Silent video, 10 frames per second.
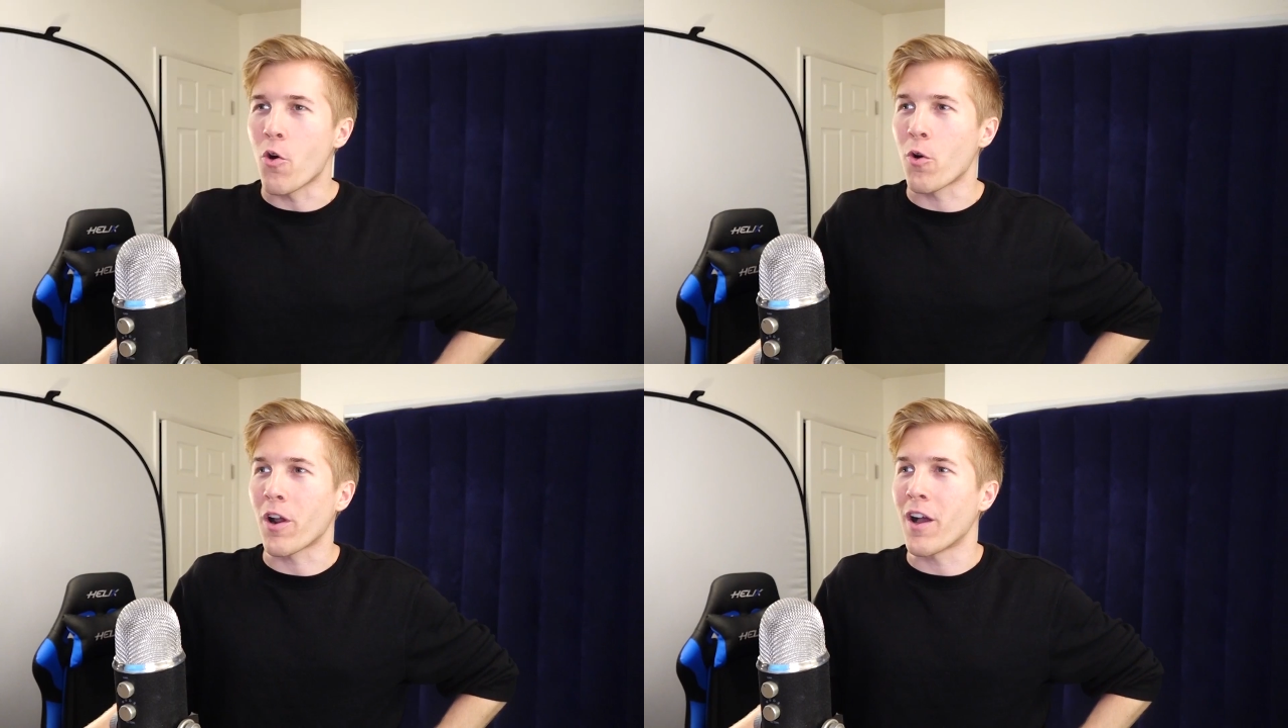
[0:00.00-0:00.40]

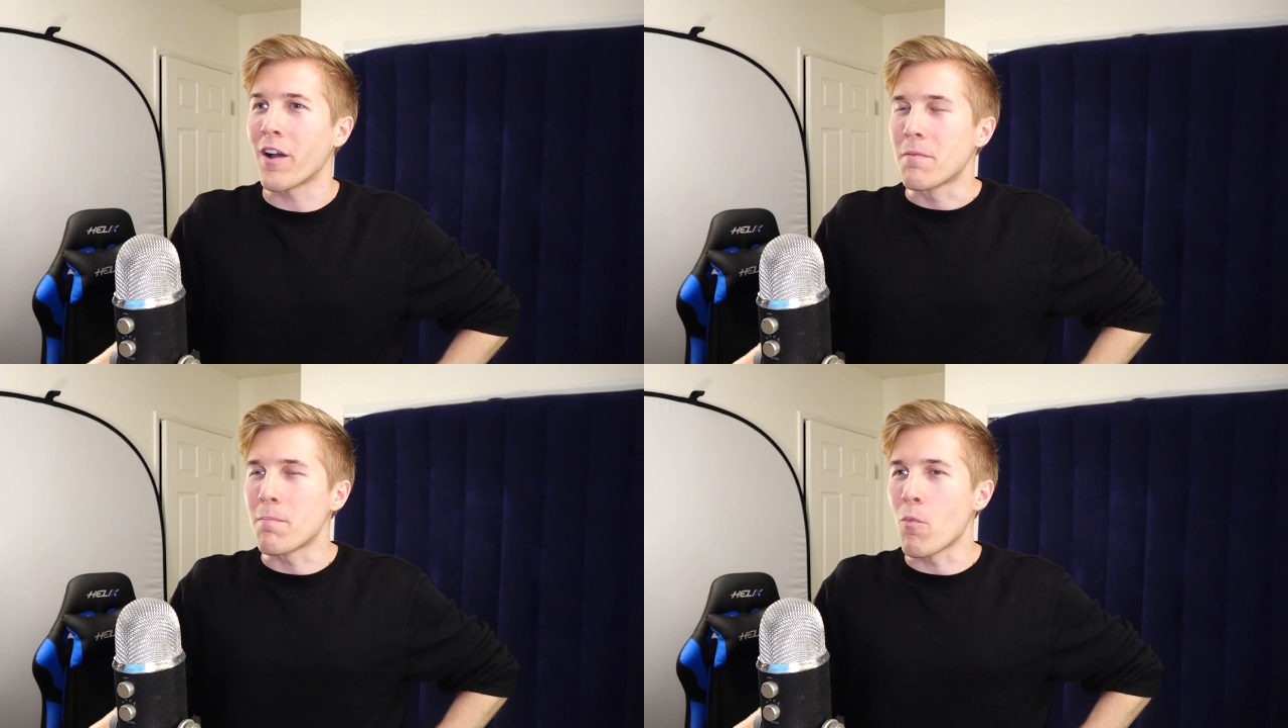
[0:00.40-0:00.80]
or
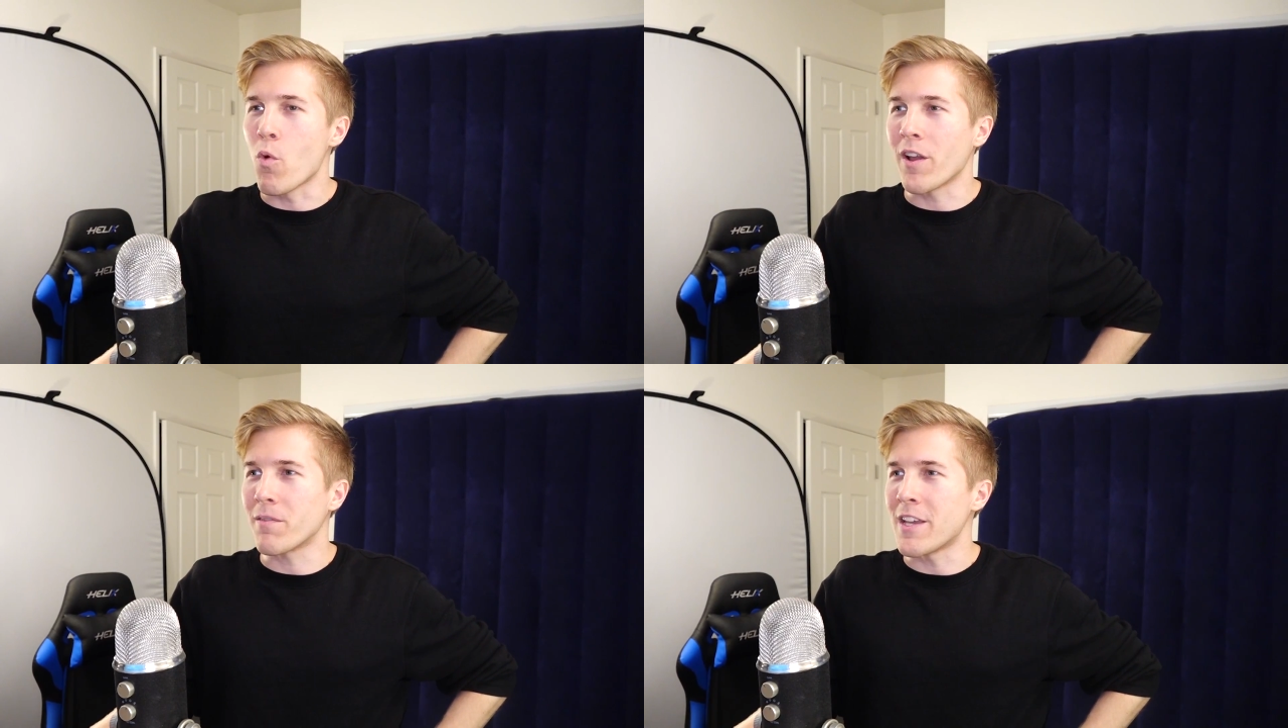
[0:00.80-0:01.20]
uh,
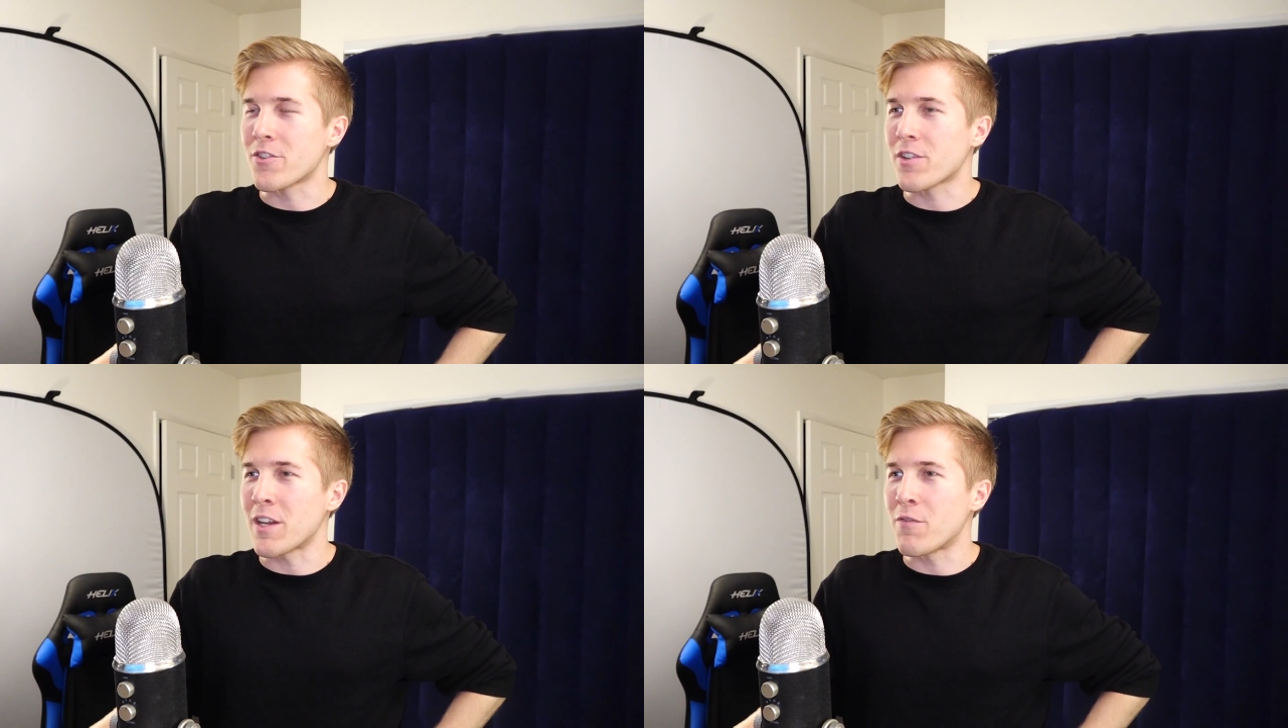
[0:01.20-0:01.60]
what
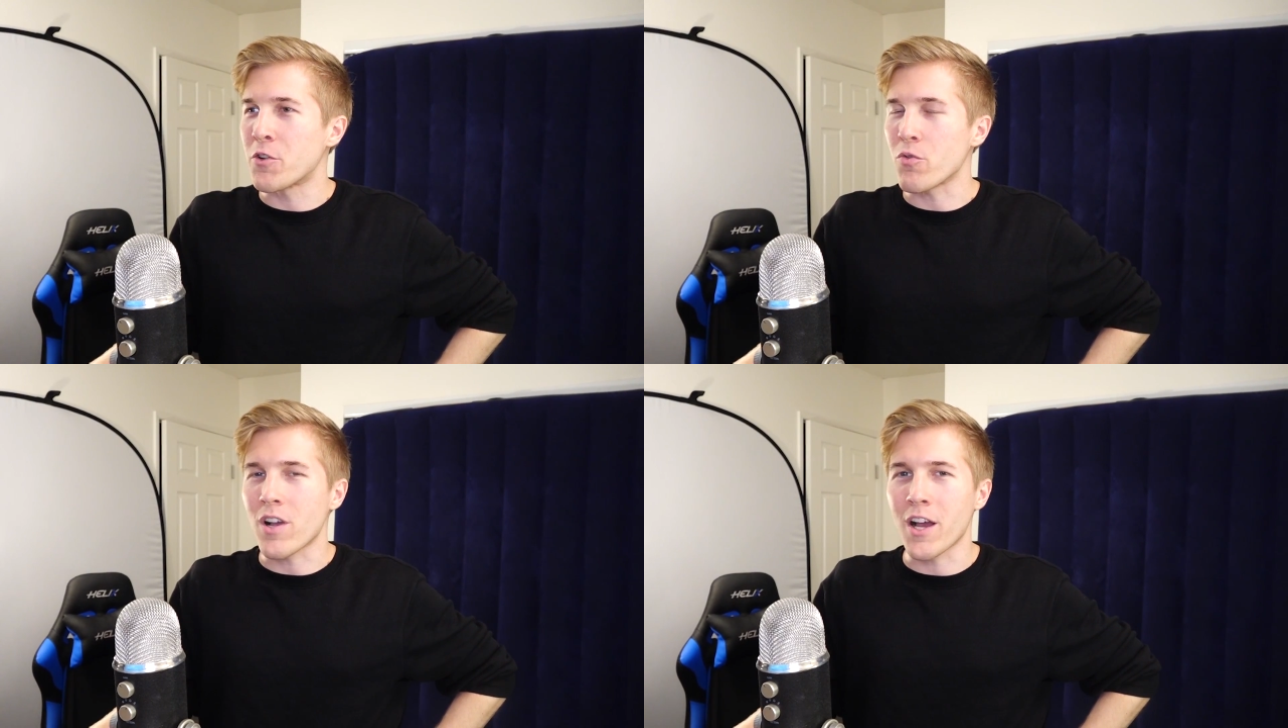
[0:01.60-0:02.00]
each
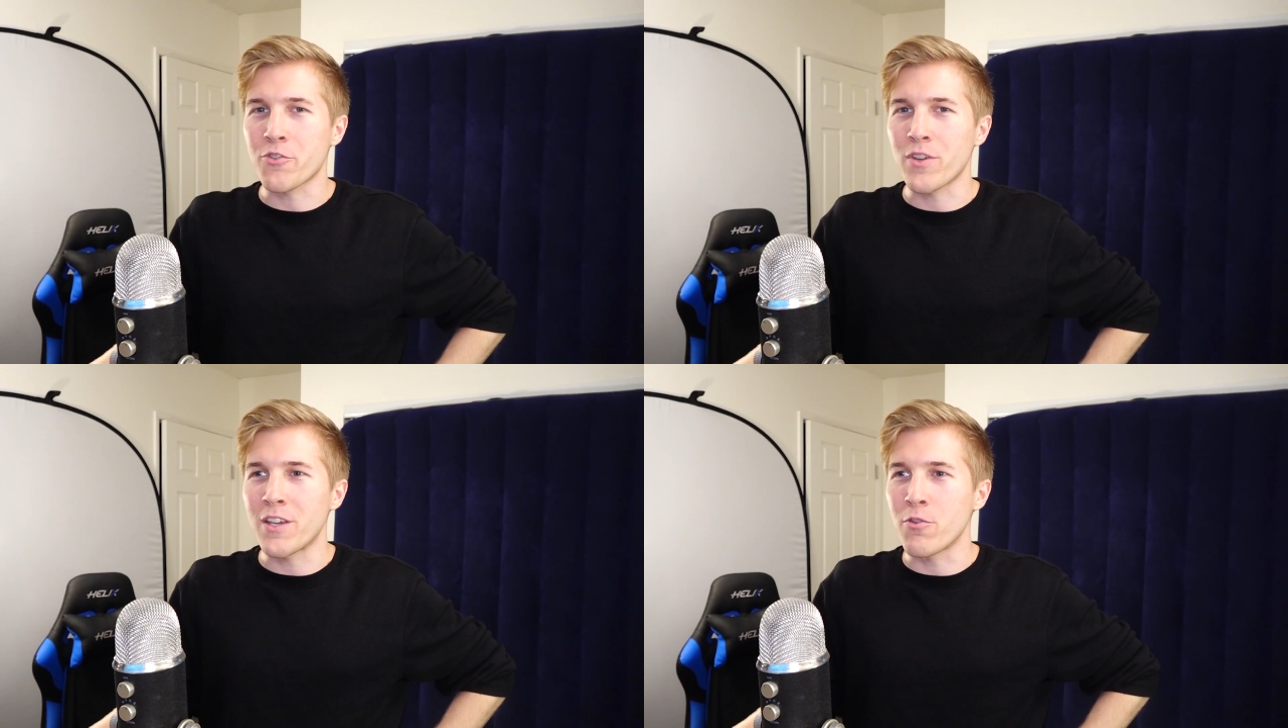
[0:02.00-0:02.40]
individual
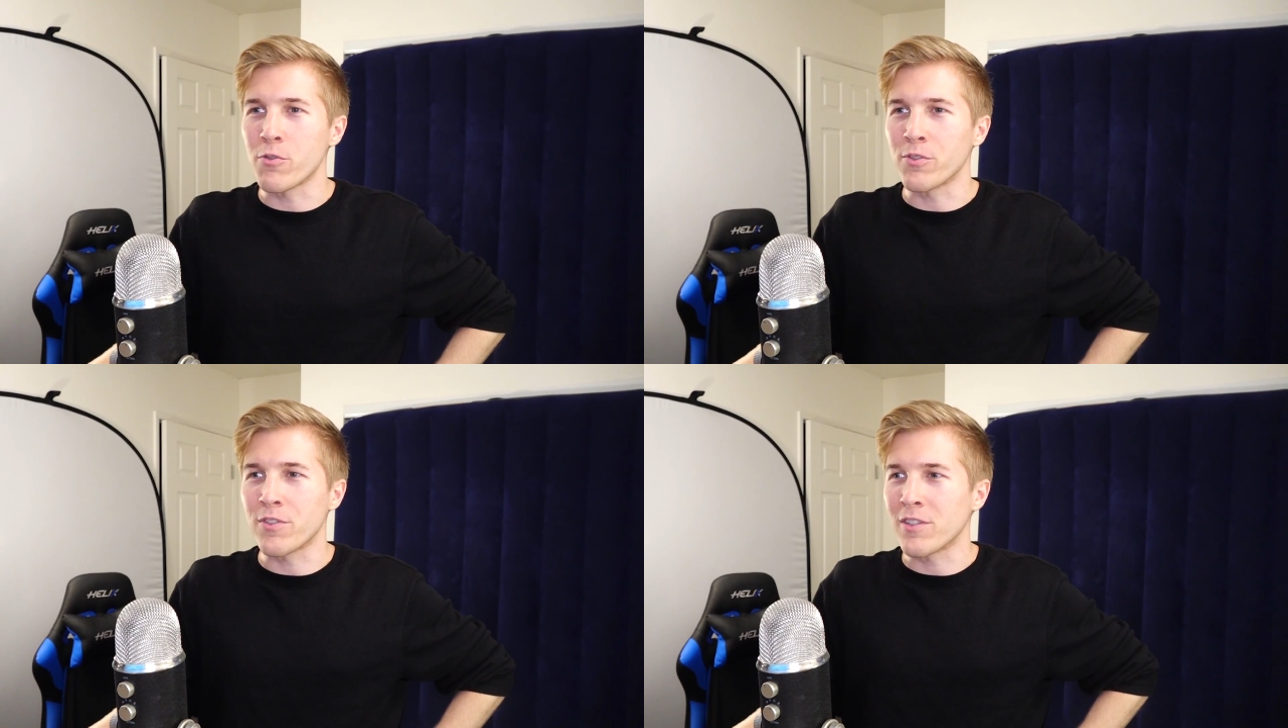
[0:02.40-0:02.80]
country
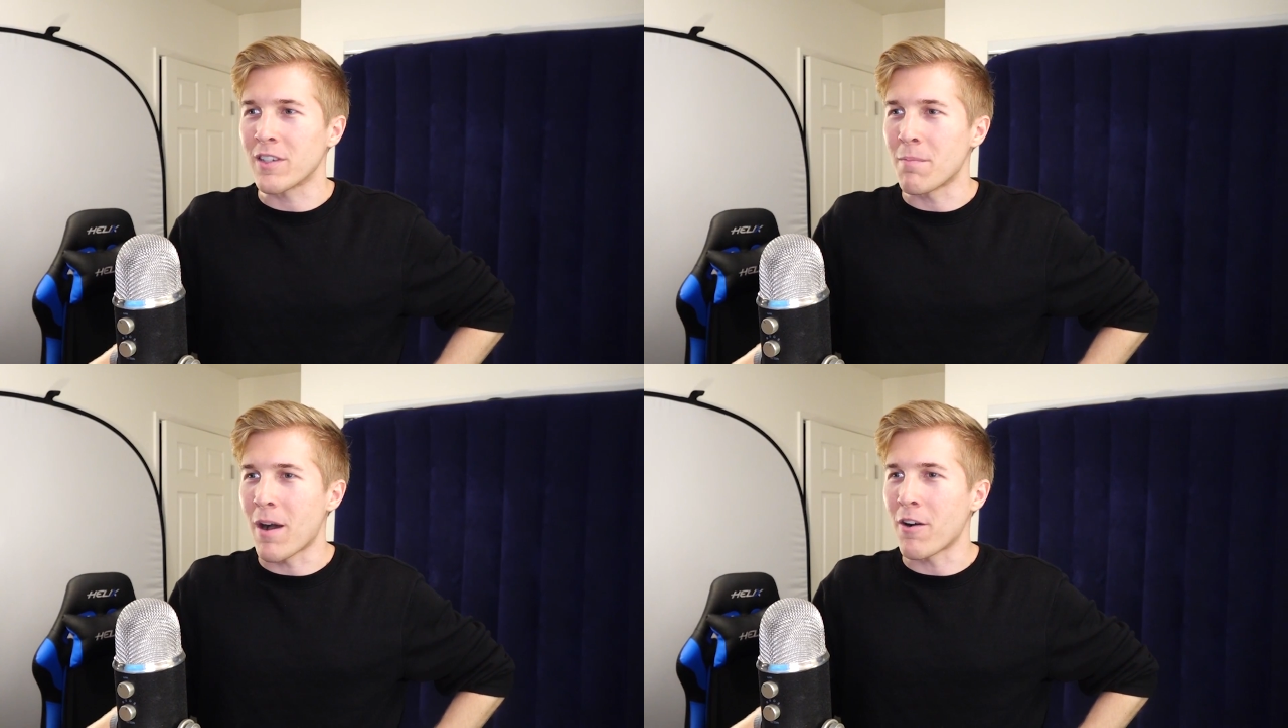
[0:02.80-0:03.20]
Googles
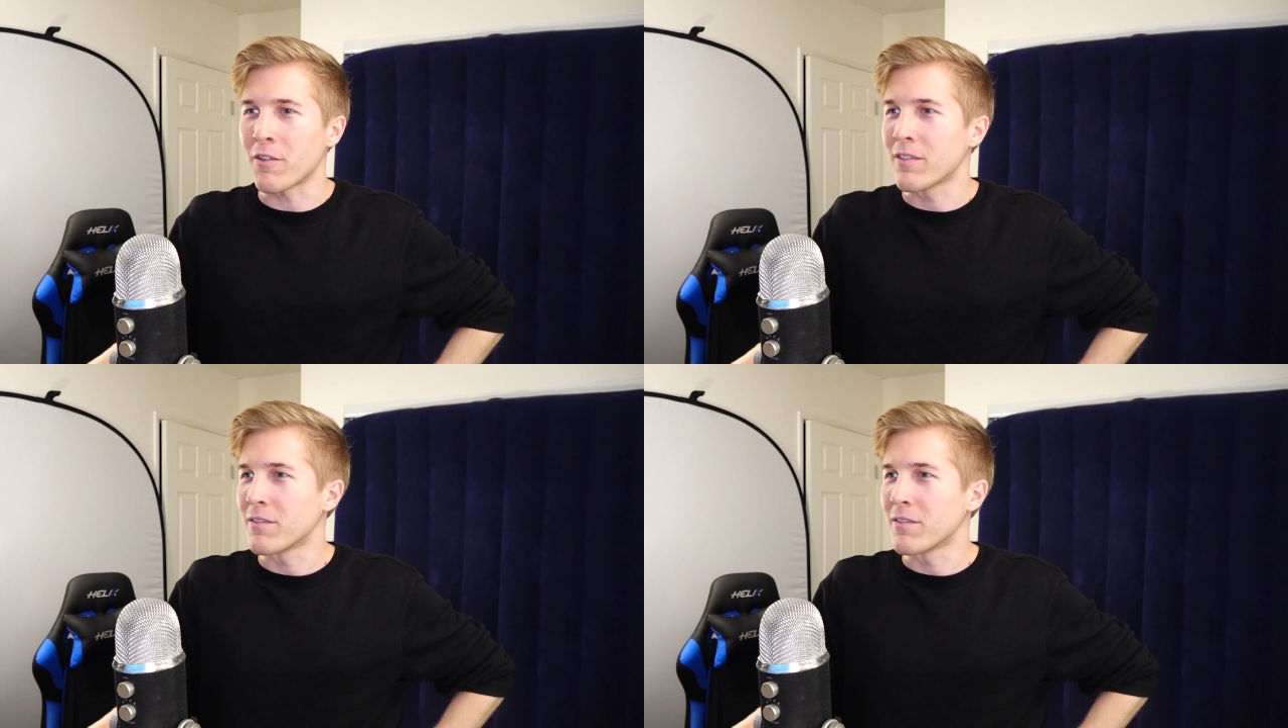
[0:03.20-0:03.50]
about